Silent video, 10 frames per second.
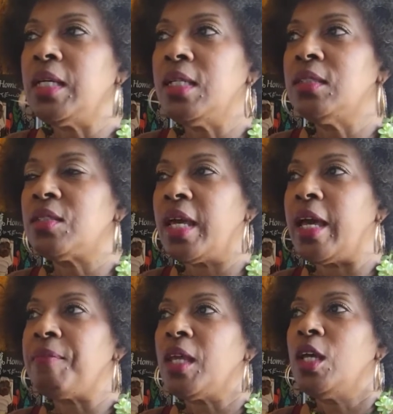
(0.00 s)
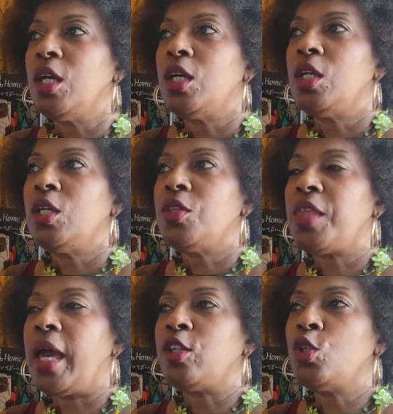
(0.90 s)
means that
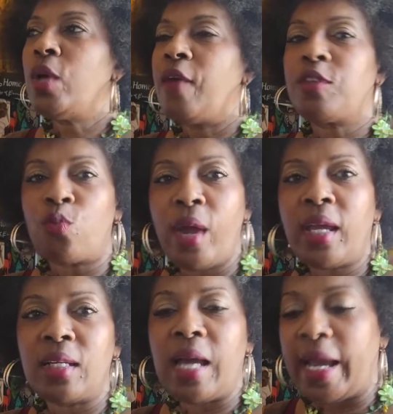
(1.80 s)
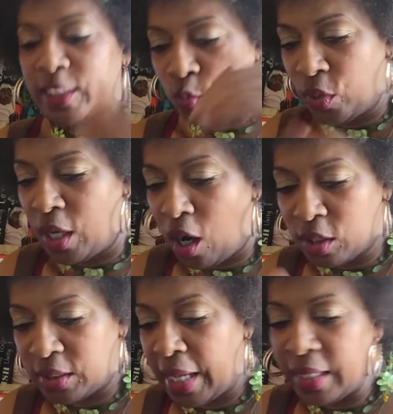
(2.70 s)
that you have to recognize we
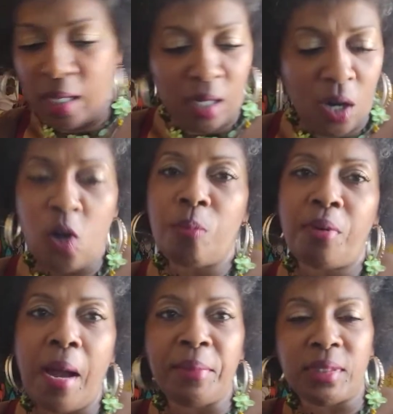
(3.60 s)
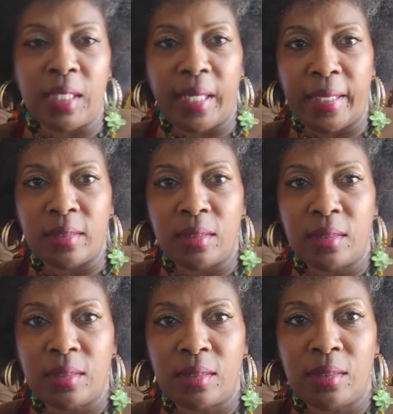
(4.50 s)
are standing on our own promised land.
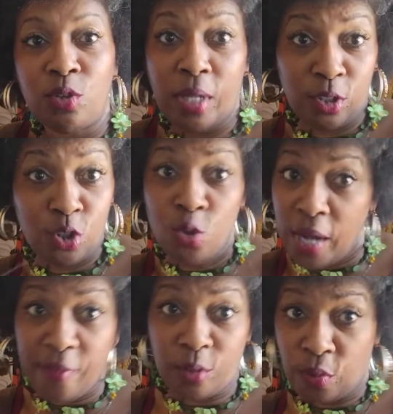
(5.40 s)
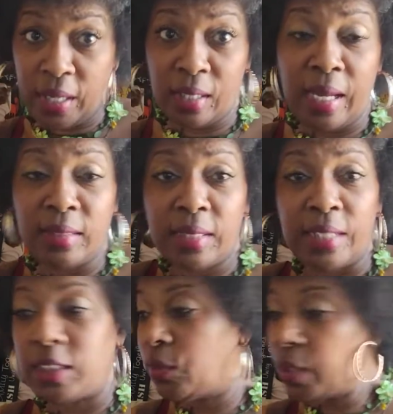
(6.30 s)
You got you have to recognize
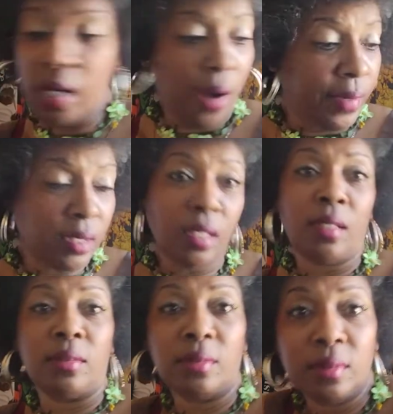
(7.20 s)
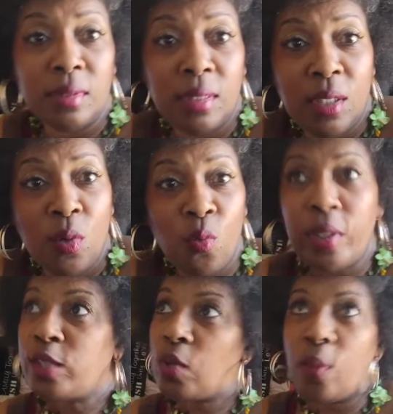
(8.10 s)
that. See, we already know
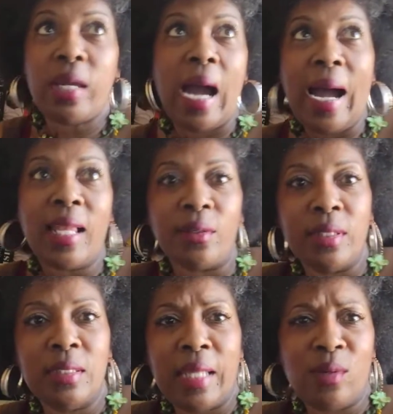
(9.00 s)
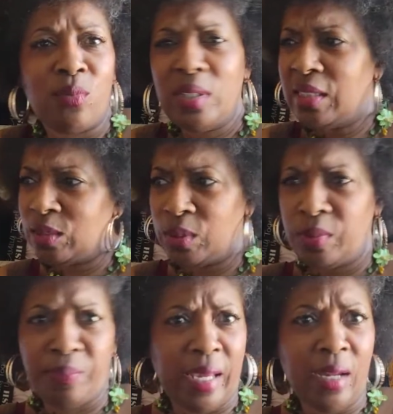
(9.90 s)
that's why we hollering and like we not supposed
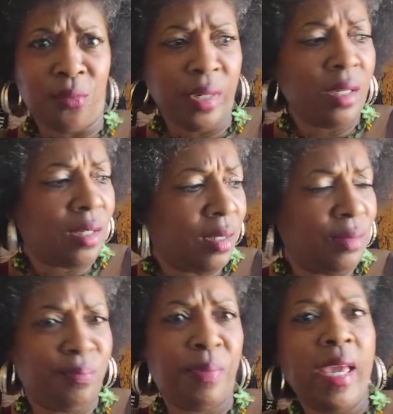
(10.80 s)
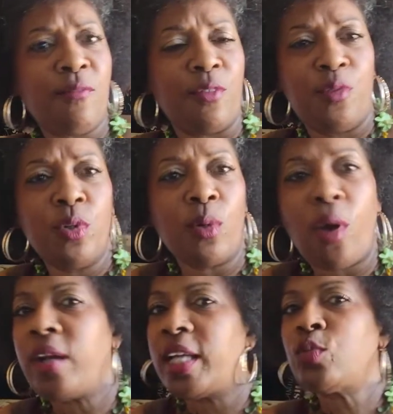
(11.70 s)
to be paying rent on, and paying for food and
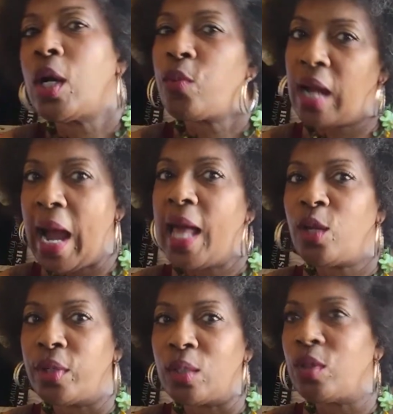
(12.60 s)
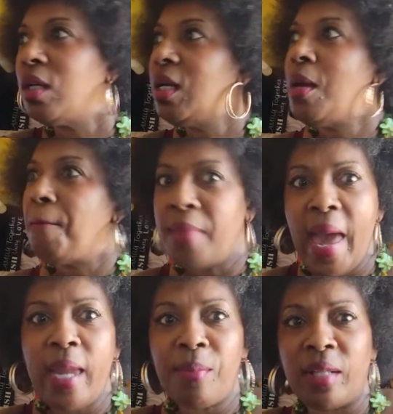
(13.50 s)
water. That's why we're hollering. We're
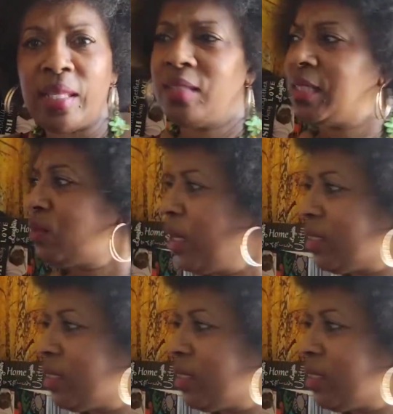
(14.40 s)
mad about that. It's like